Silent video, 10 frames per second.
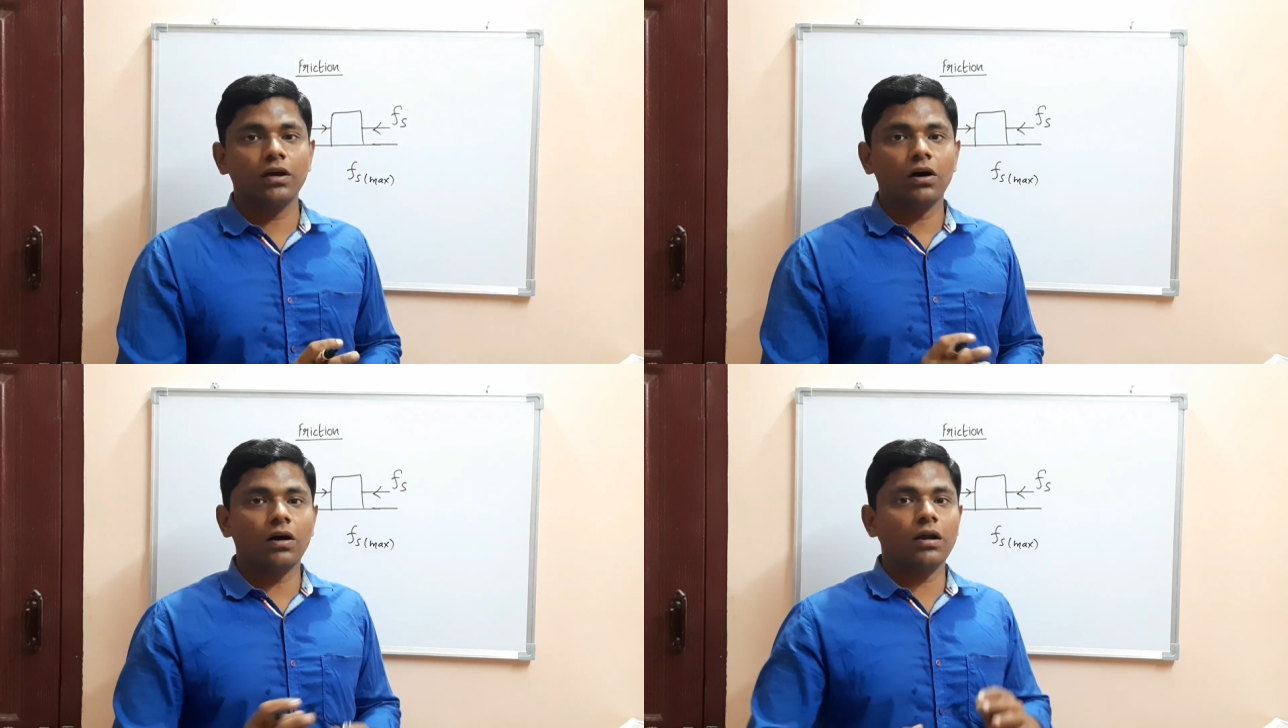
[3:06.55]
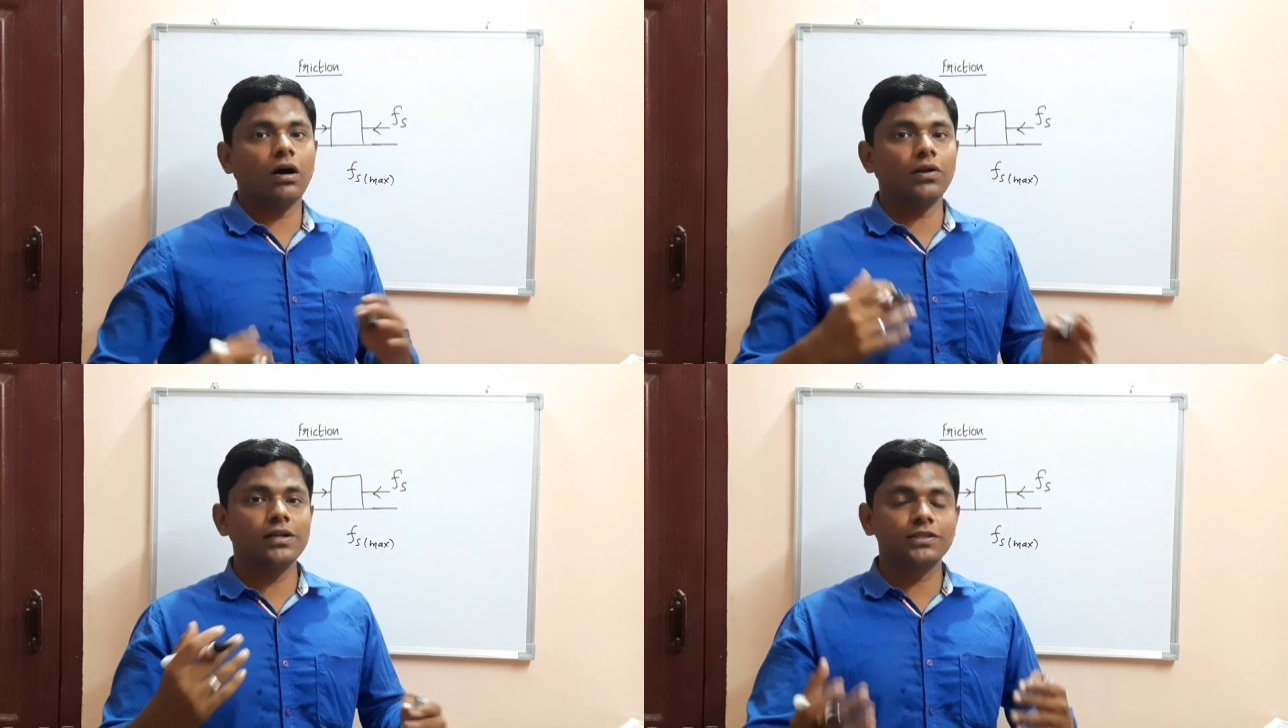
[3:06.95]
Or
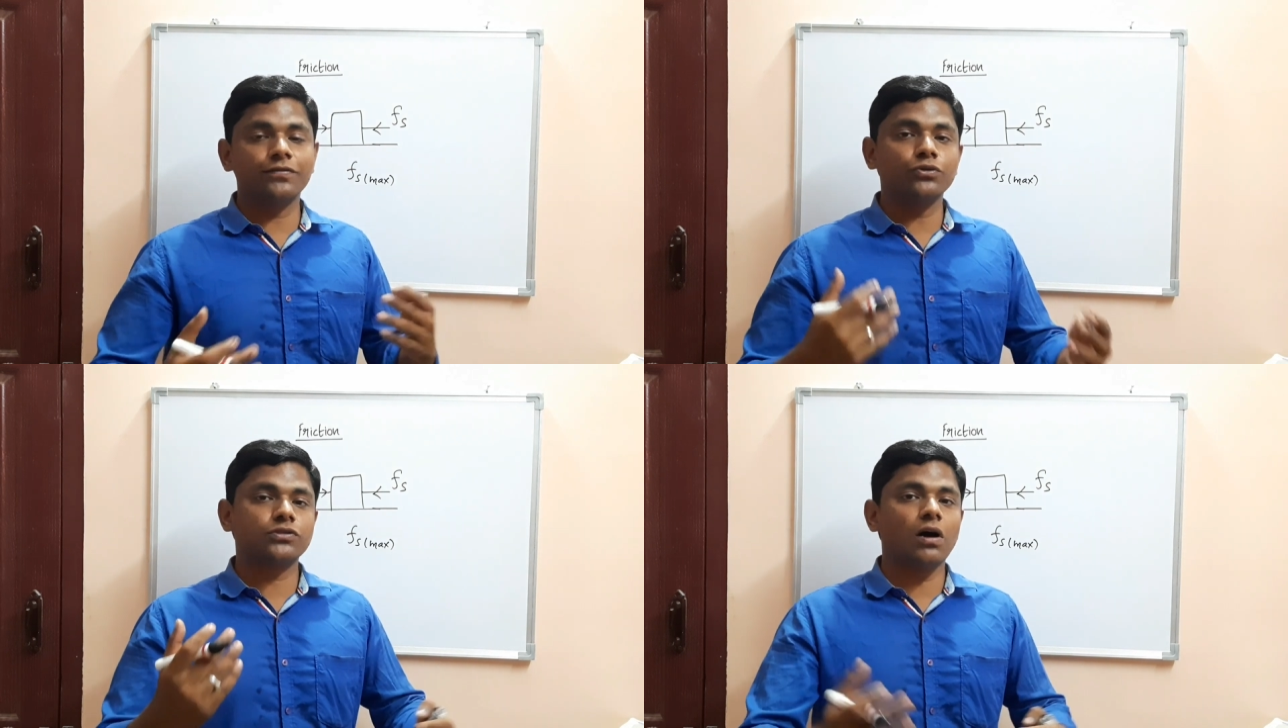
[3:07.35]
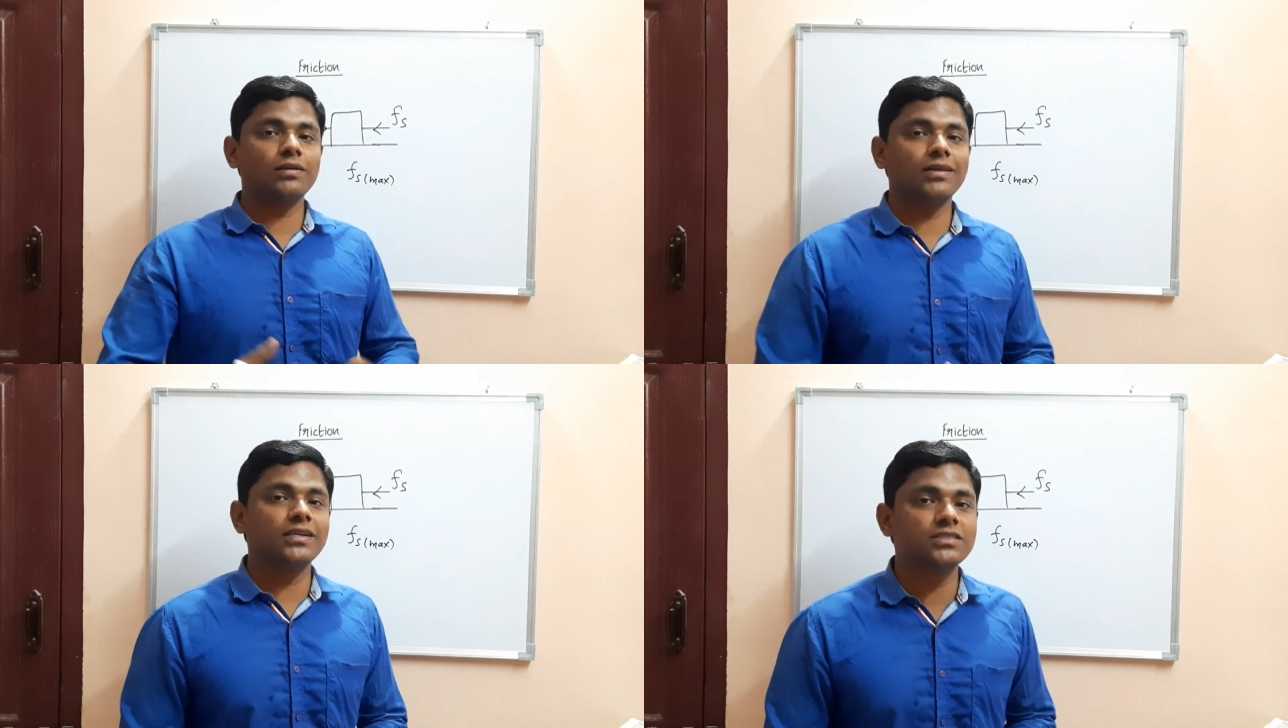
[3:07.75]
else if you start
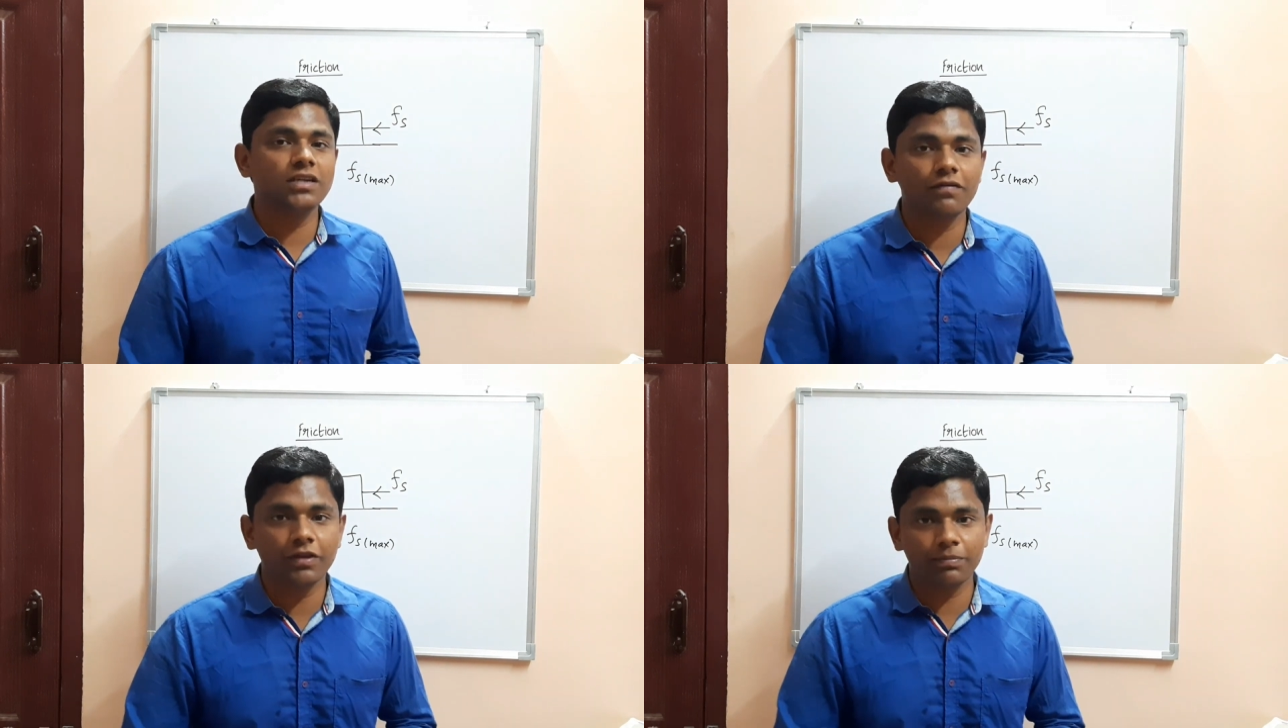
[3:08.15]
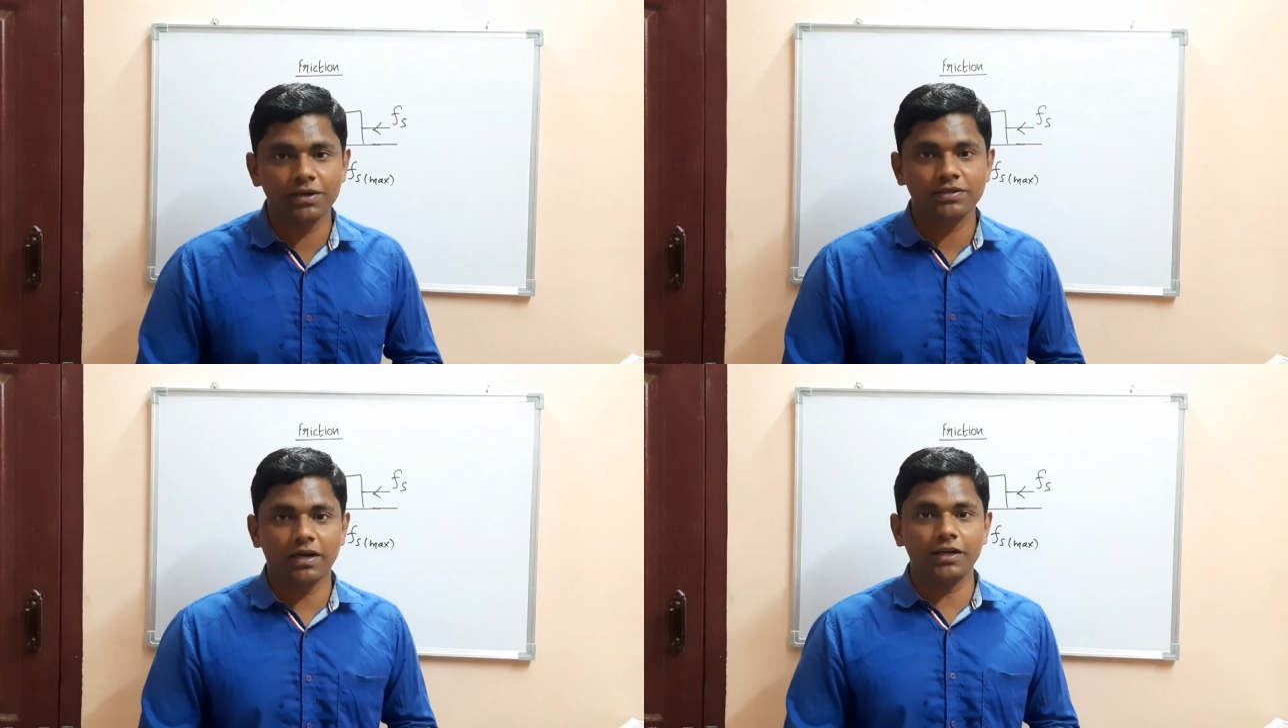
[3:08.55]
the engine of the
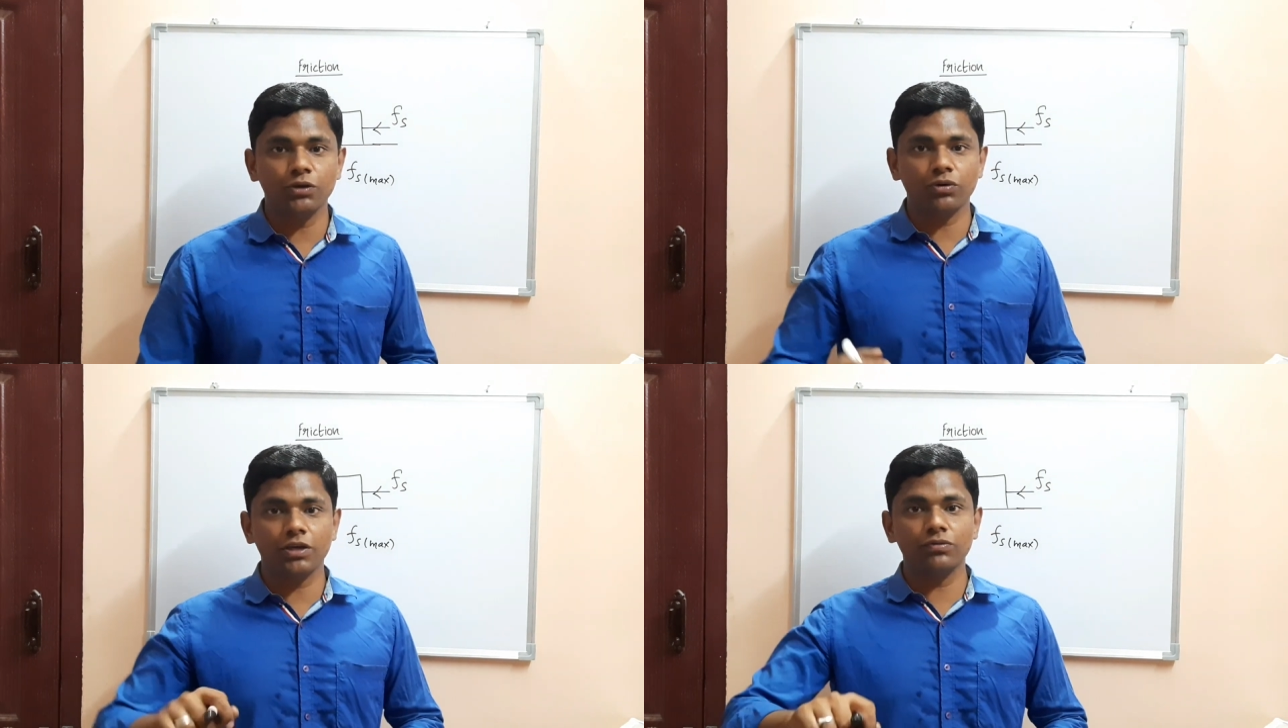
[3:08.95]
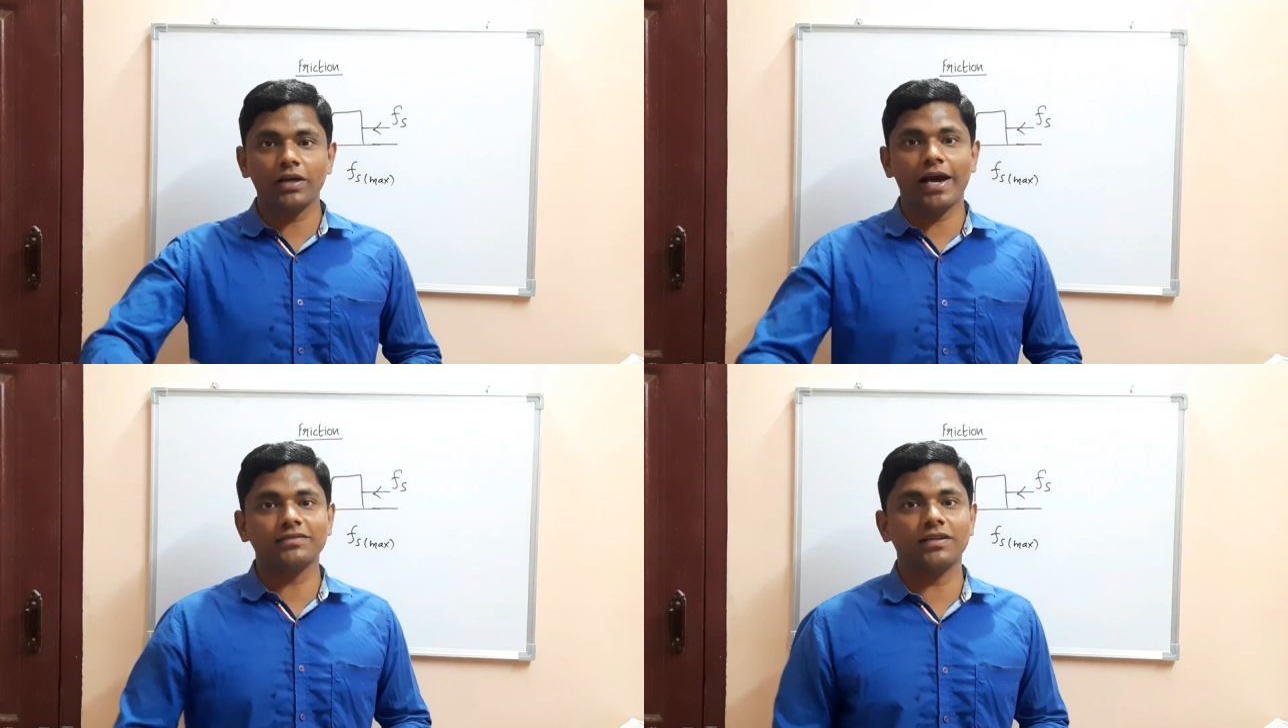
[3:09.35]
bus and you give the
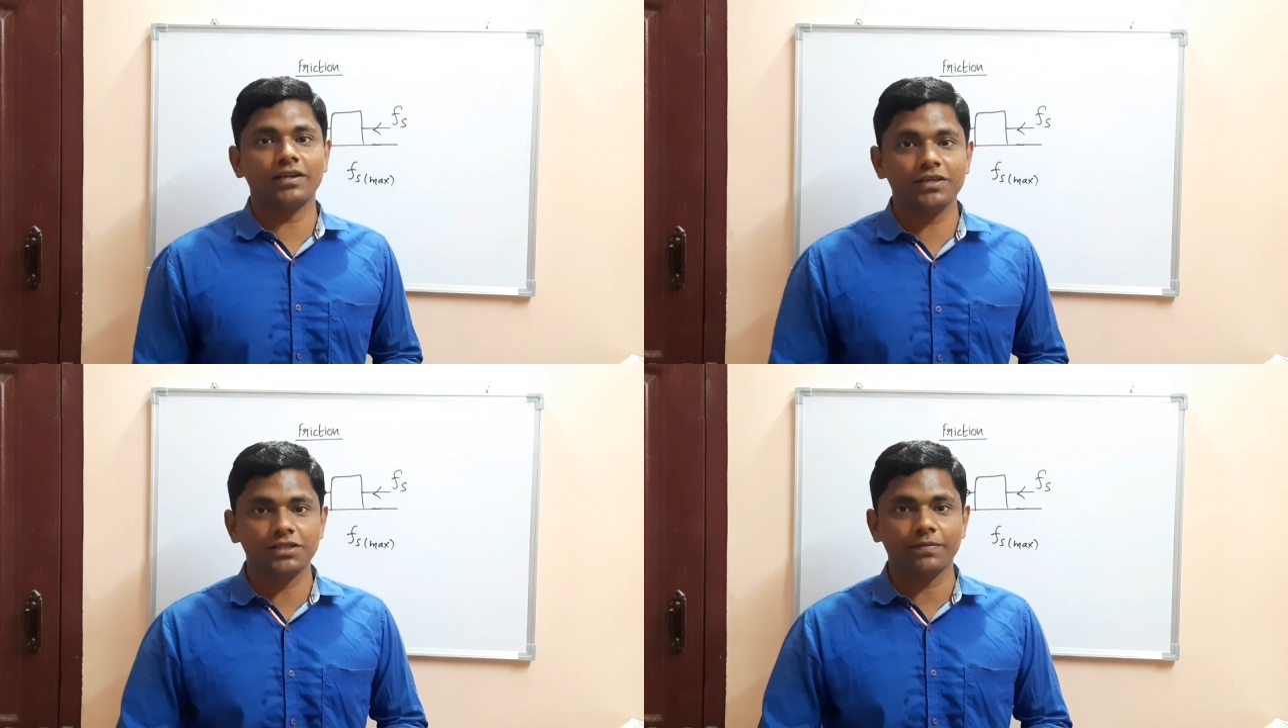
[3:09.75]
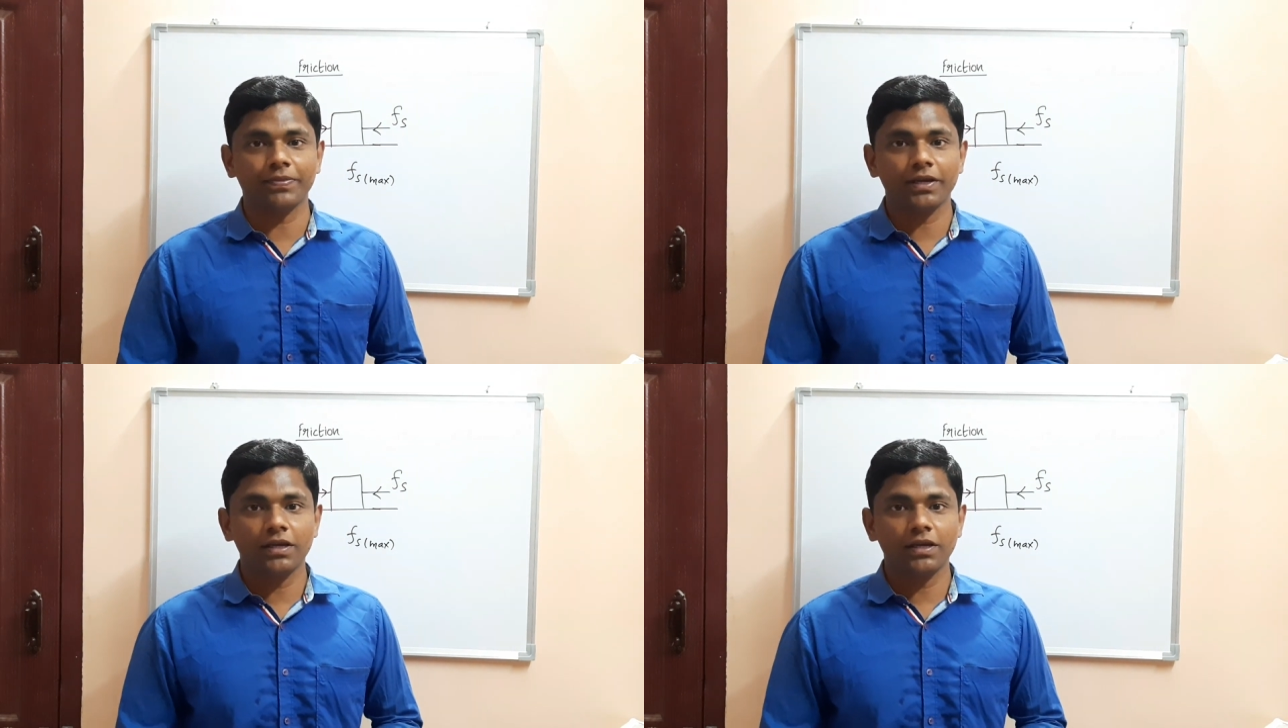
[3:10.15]
acceleration,